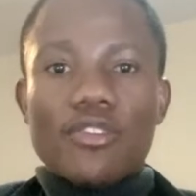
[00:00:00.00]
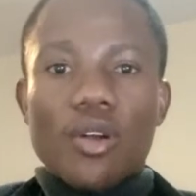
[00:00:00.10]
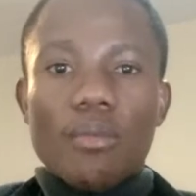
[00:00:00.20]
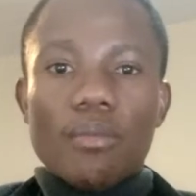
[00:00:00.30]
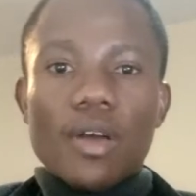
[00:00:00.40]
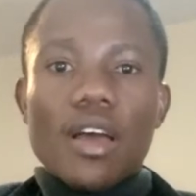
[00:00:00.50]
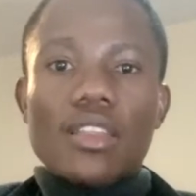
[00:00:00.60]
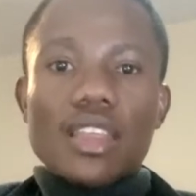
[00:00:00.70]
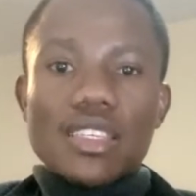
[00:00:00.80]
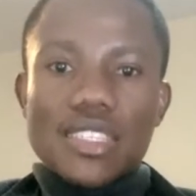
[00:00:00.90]
from
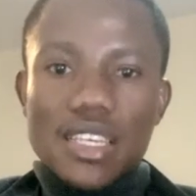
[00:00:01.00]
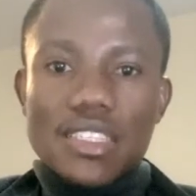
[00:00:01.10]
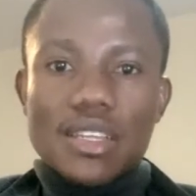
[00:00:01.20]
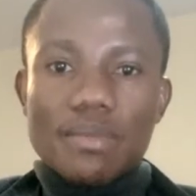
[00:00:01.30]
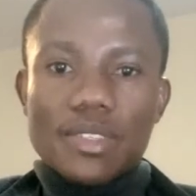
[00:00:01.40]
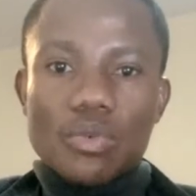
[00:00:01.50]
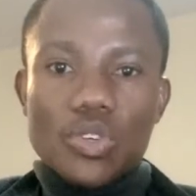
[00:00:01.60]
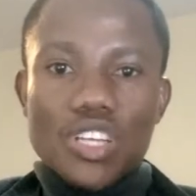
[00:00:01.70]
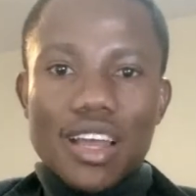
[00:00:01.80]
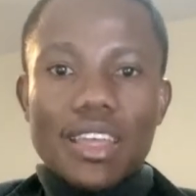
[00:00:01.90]
the systems
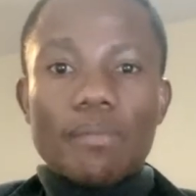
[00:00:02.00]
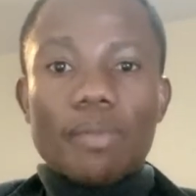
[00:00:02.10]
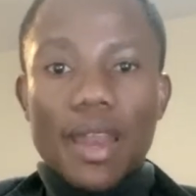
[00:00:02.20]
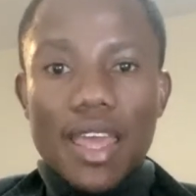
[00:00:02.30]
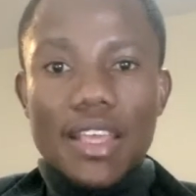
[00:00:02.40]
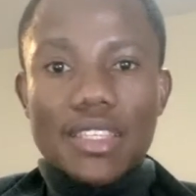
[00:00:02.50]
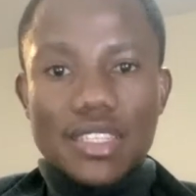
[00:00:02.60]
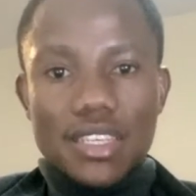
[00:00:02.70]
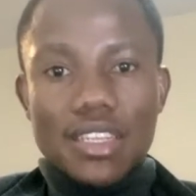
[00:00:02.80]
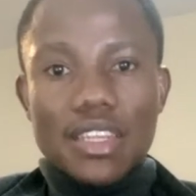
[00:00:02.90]
which are in place
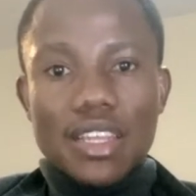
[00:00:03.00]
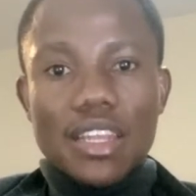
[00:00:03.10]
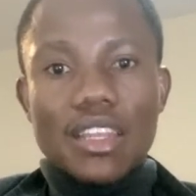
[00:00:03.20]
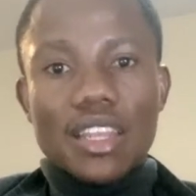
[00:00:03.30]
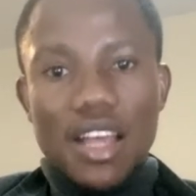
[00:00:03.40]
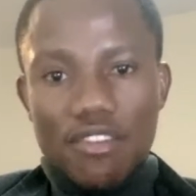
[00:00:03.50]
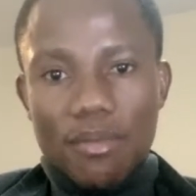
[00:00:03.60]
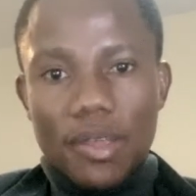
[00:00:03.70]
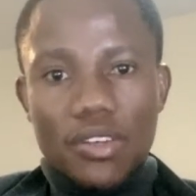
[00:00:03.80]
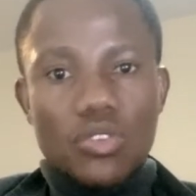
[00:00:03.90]
in the
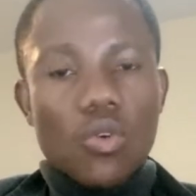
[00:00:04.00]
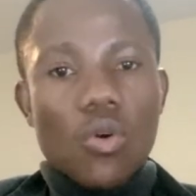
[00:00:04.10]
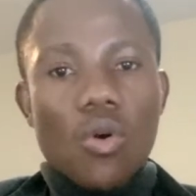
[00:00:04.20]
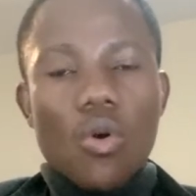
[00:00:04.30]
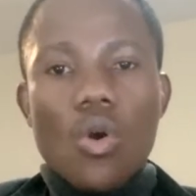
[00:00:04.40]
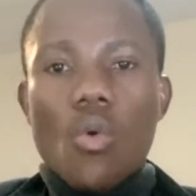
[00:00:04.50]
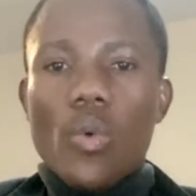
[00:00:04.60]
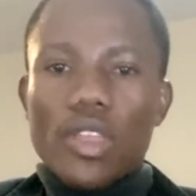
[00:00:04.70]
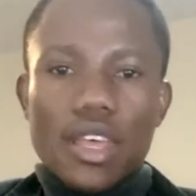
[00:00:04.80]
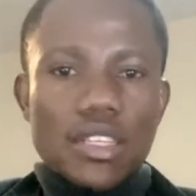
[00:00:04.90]
government, or
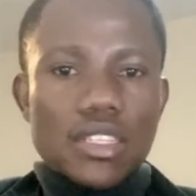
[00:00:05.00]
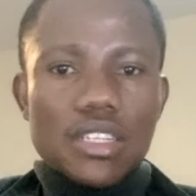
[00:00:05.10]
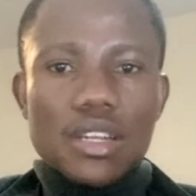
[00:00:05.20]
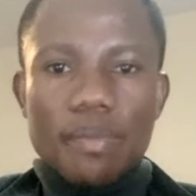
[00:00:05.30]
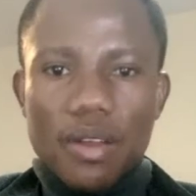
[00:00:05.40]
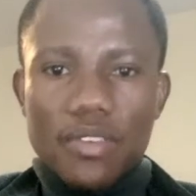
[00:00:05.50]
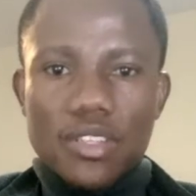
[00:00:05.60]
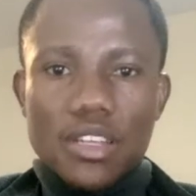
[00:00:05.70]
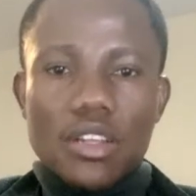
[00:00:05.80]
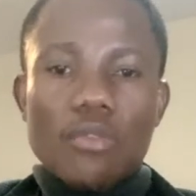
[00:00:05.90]
whether is it in the private
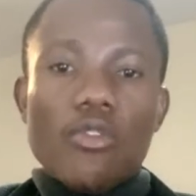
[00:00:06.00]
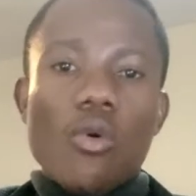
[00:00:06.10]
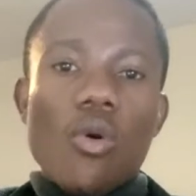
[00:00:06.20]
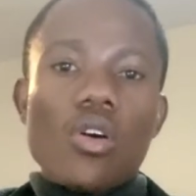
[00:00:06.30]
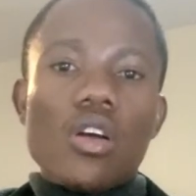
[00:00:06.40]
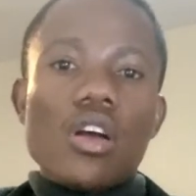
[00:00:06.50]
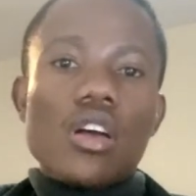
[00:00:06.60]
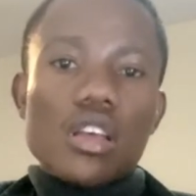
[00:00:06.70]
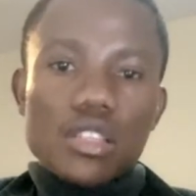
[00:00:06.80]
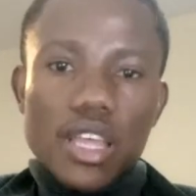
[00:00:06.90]
sector, for
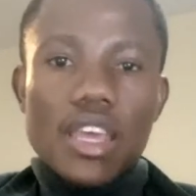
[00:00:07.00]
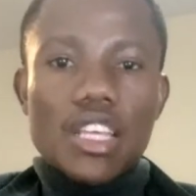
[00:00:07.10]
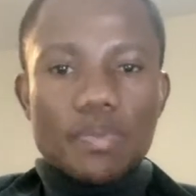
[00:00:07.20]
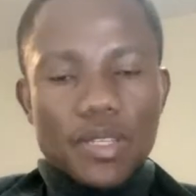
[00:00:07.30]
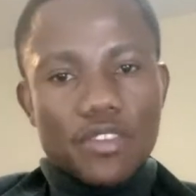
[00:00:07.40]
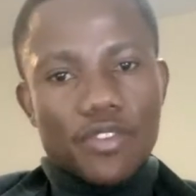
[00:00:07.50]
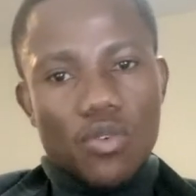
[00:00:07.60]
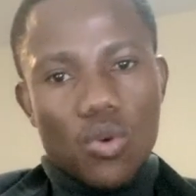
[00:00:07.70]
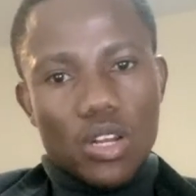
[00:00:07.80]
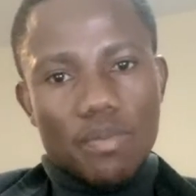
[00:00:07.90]
their specific
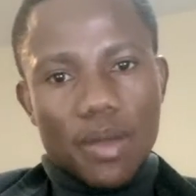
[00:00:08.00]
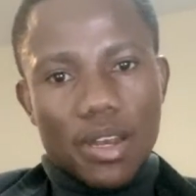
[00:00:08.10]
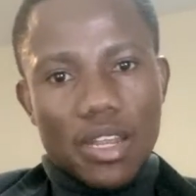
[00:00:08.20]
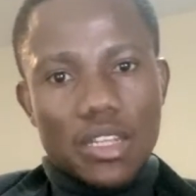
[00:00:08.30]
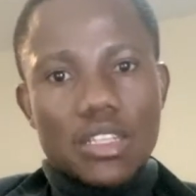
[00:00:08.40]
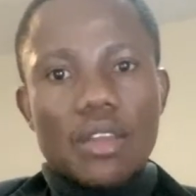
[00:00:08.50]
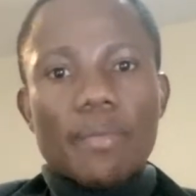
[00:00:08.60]
audit mandate.